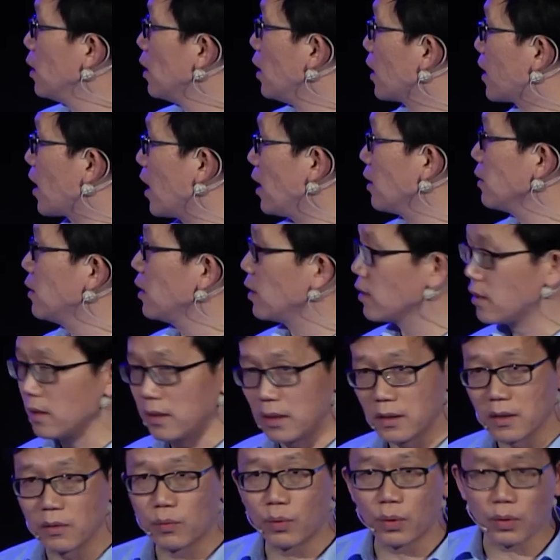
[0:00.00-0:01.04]
counties
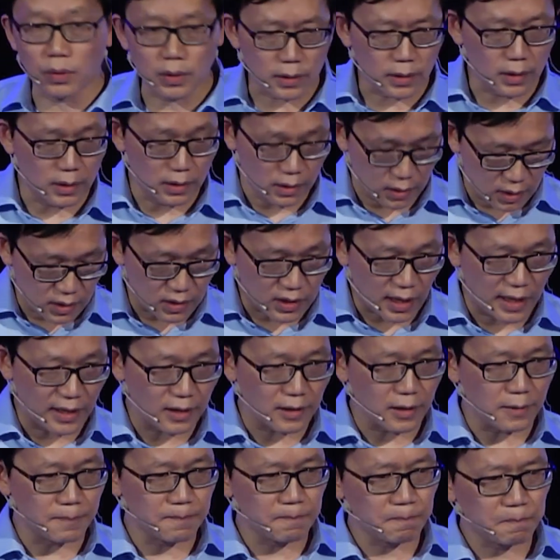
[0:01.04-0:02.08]
in the world, in China.